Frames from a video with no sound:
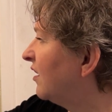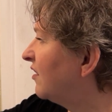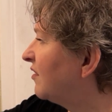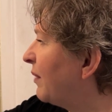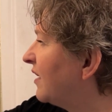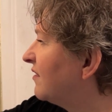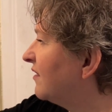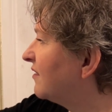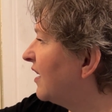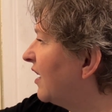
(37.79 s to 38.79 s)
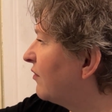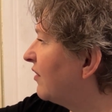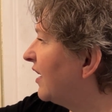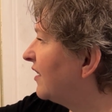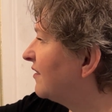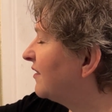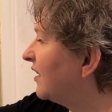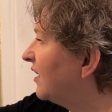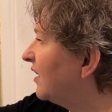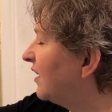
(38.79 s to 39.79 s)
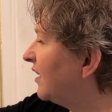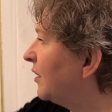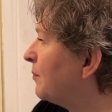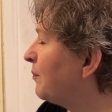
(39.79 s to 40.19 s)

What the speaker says: Spaces, F-A-C-E.